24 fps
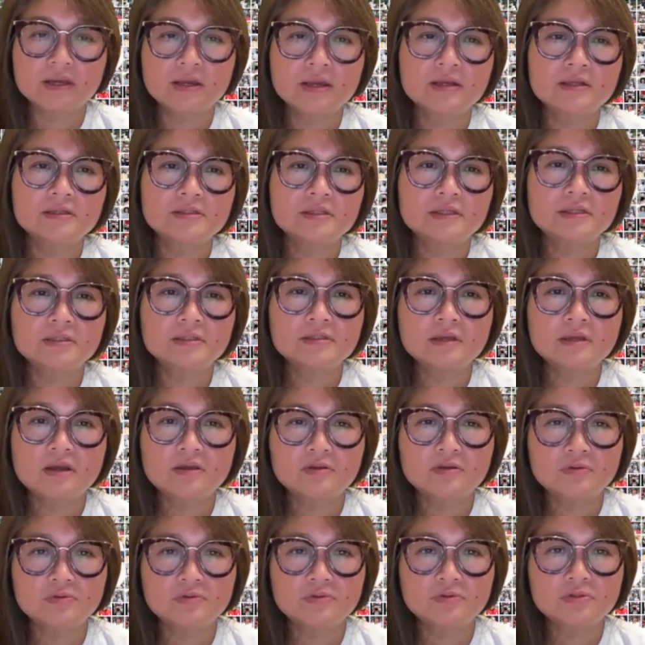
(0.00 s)
Since I
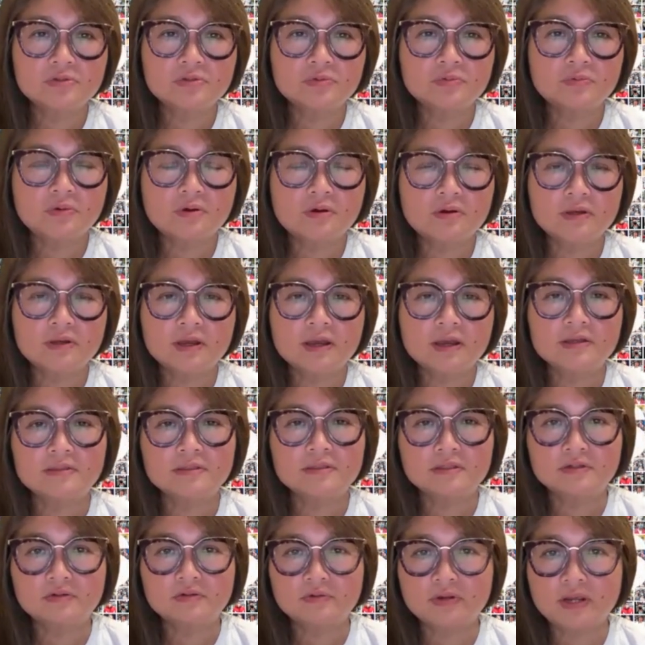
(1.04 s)
used to work as
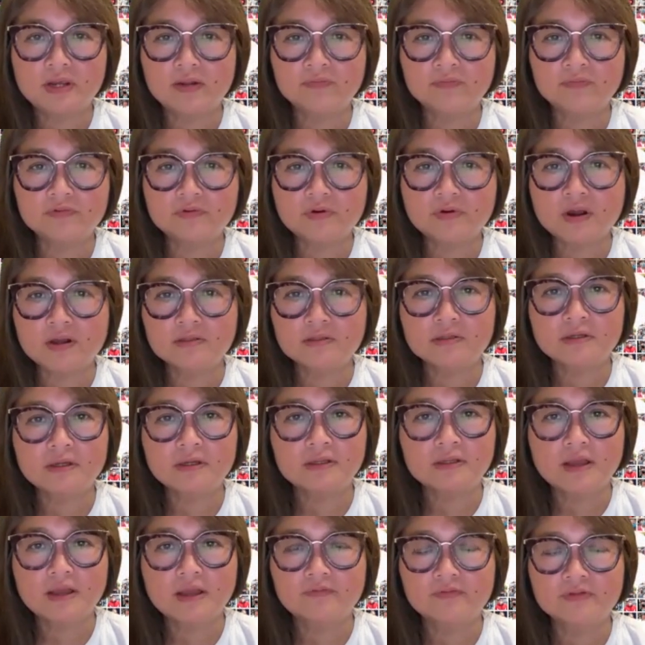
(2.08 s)
a creative director
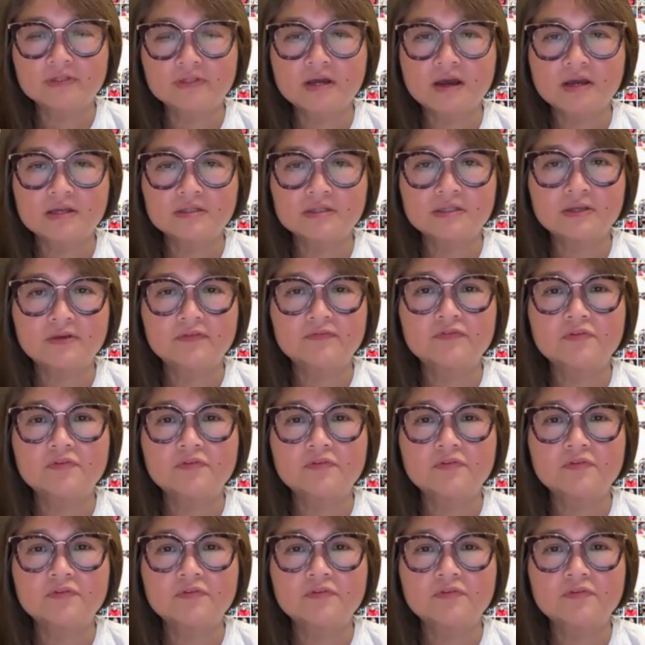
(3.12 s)
in advertising